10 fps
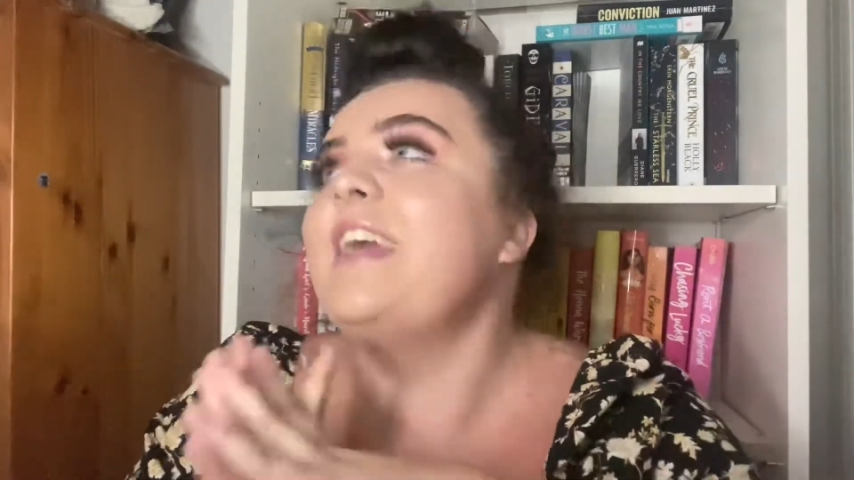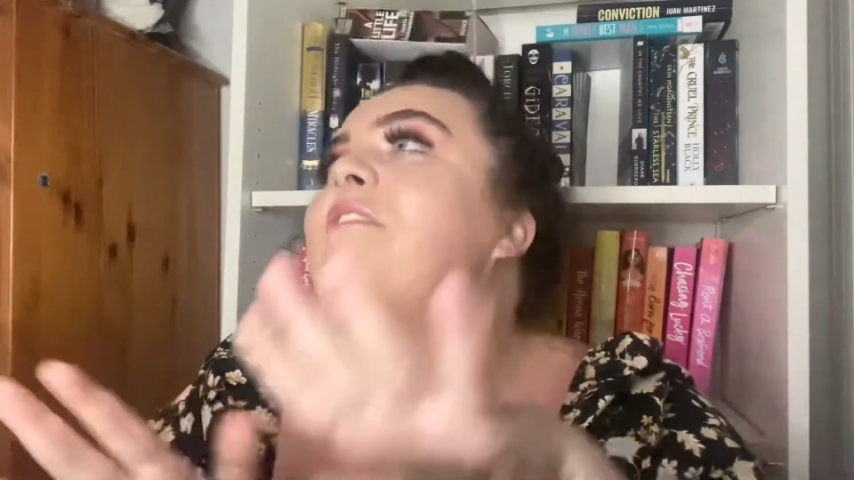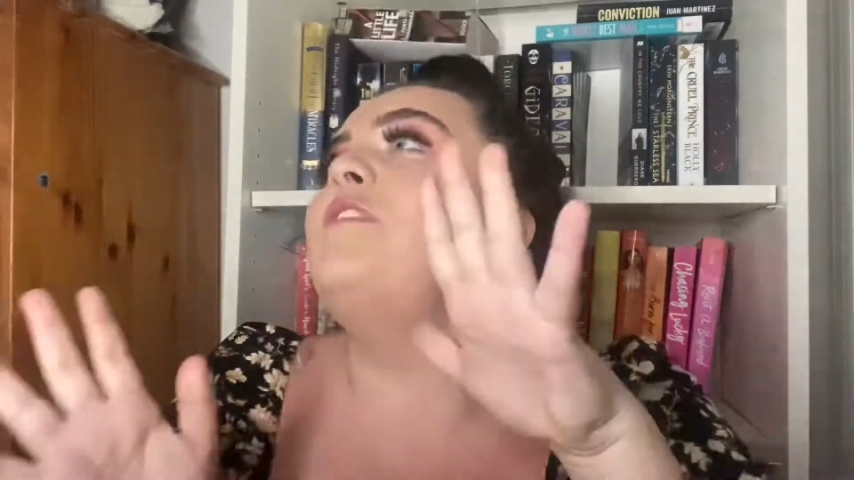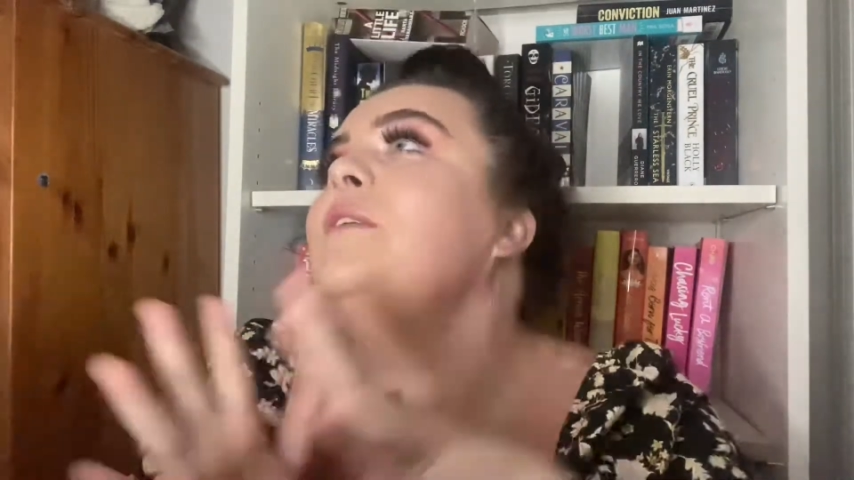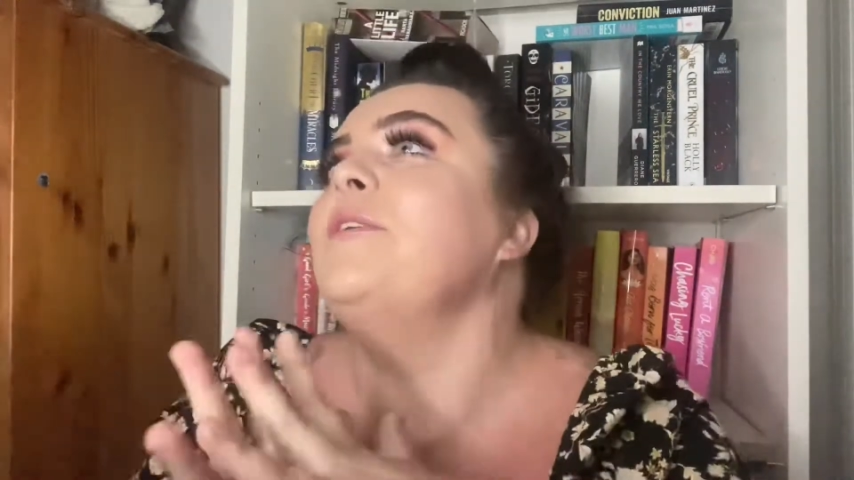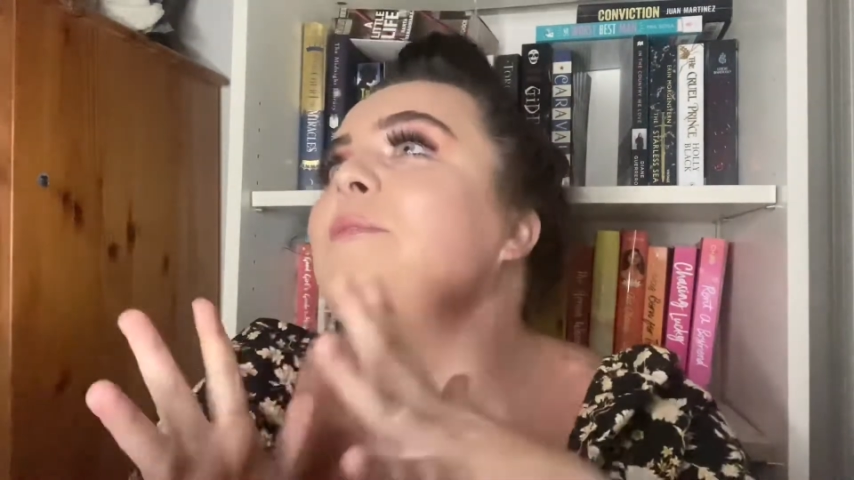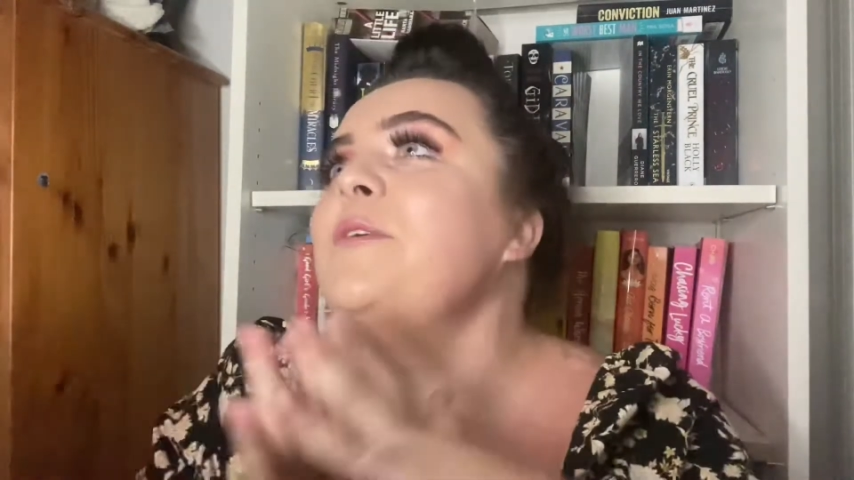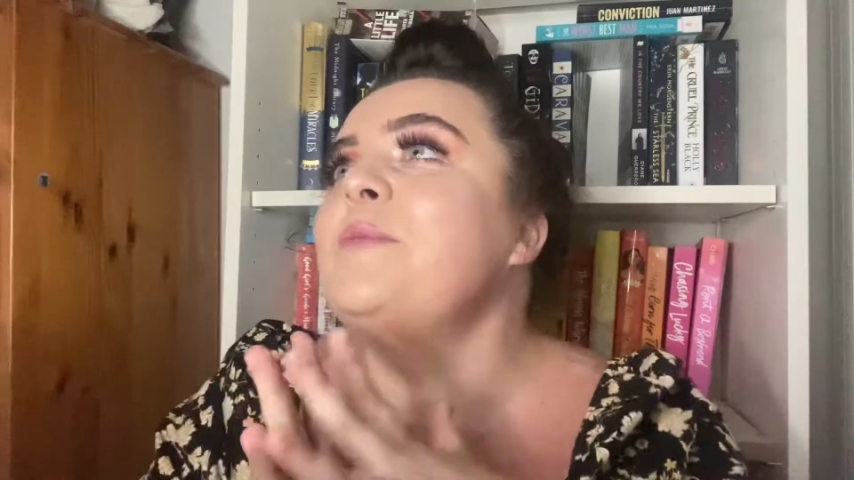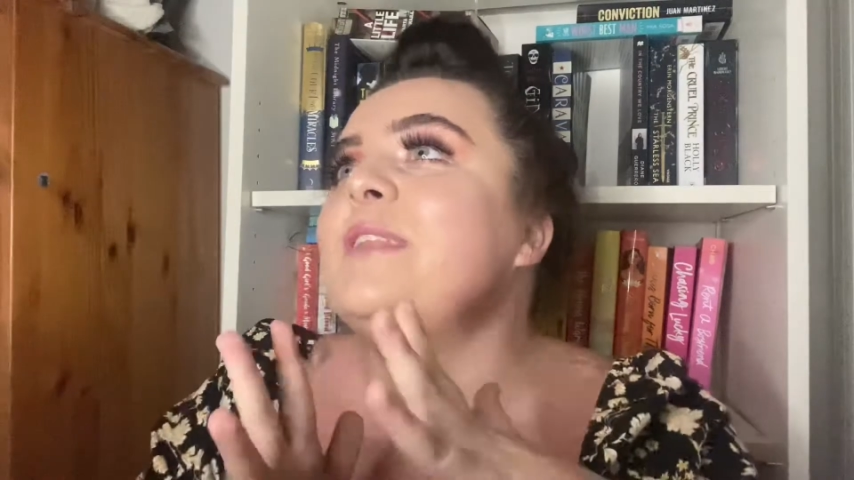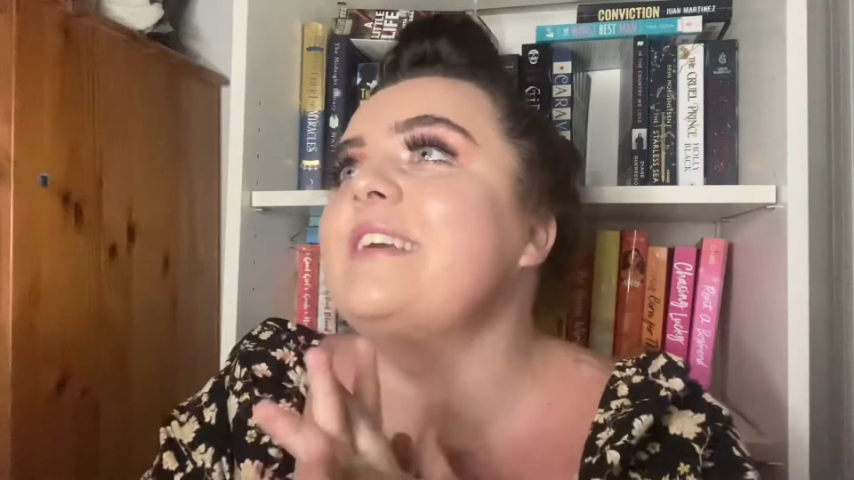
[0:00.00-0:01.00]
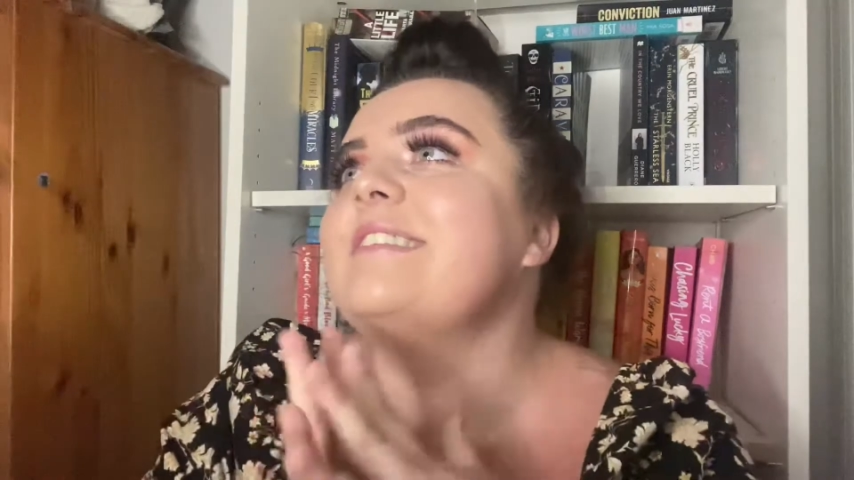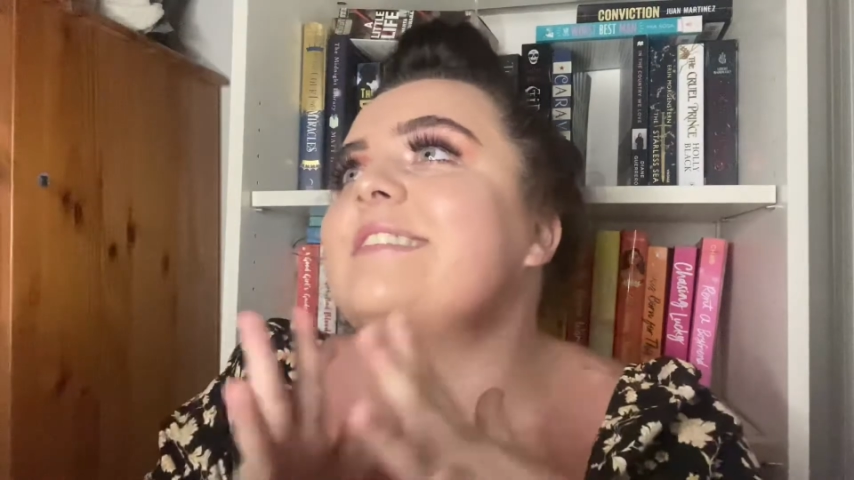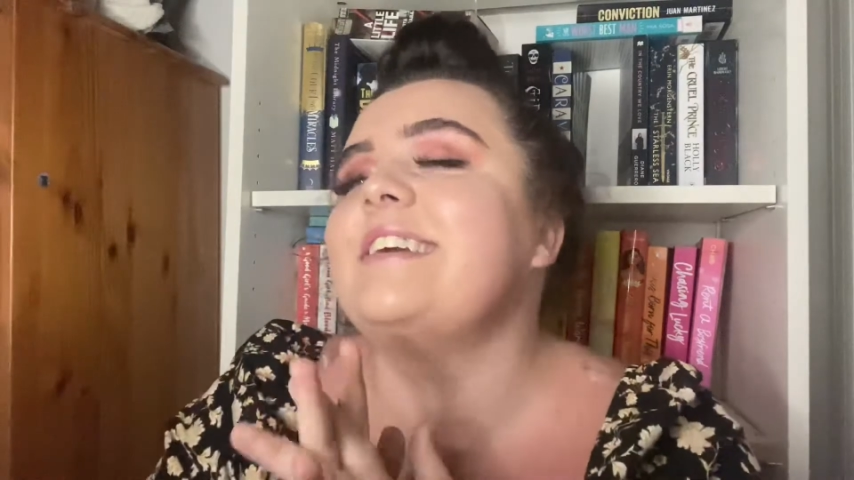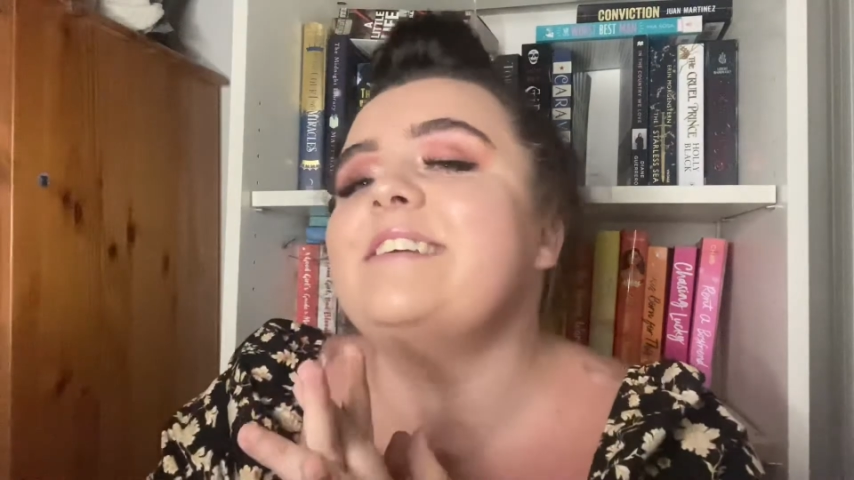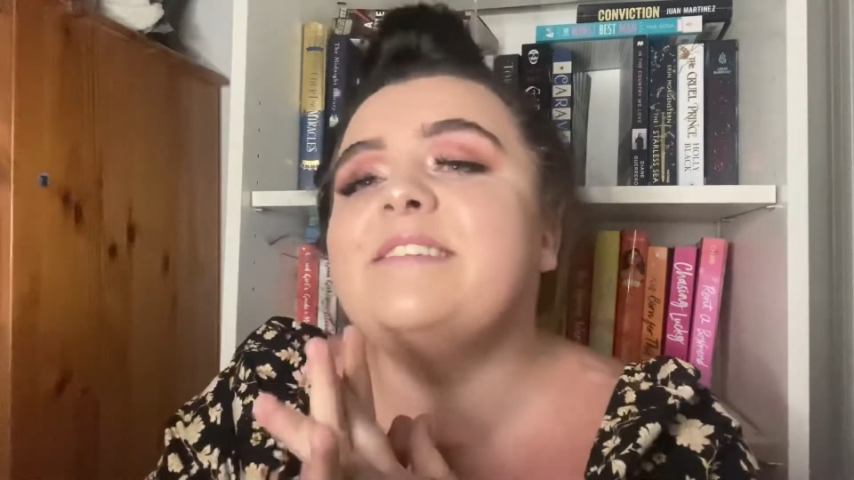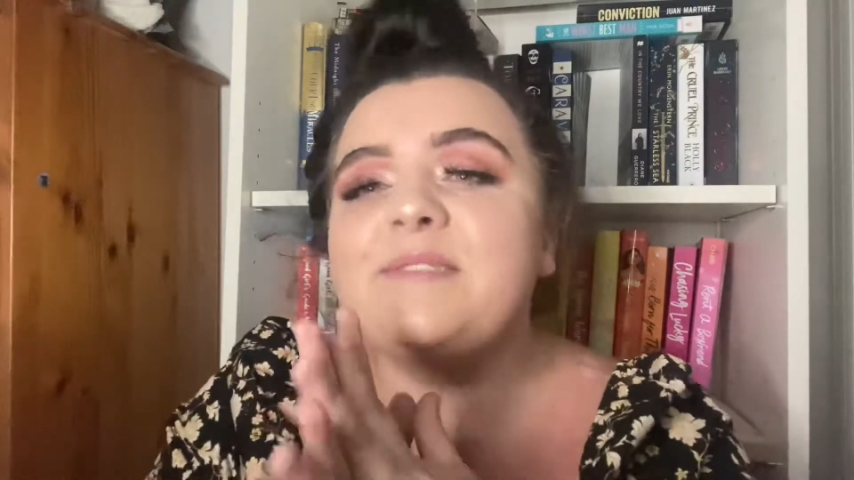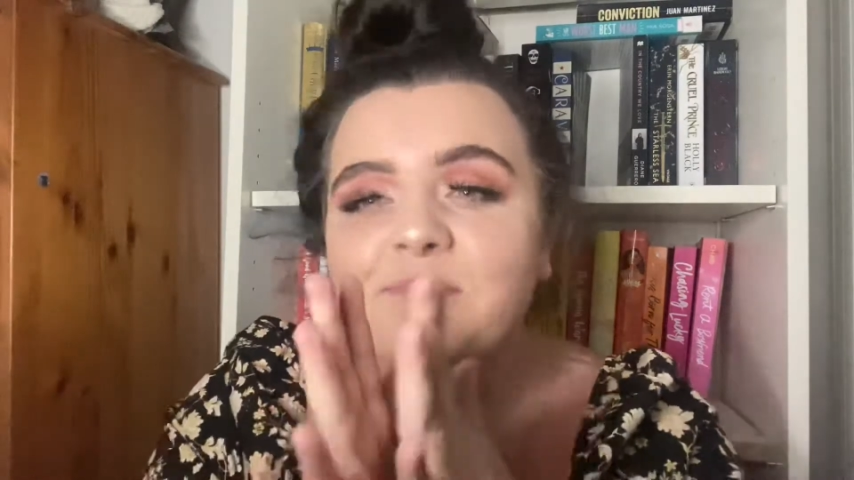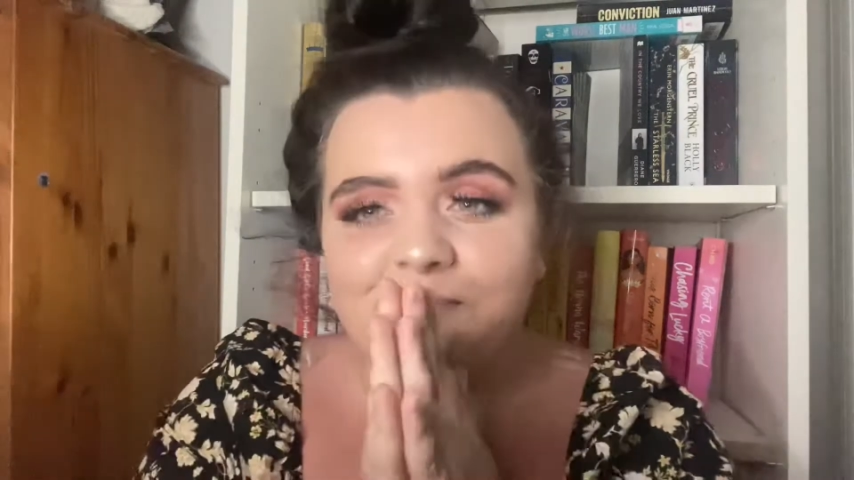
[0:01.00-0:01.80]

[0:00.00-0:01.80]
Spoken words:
If you don't know what this is,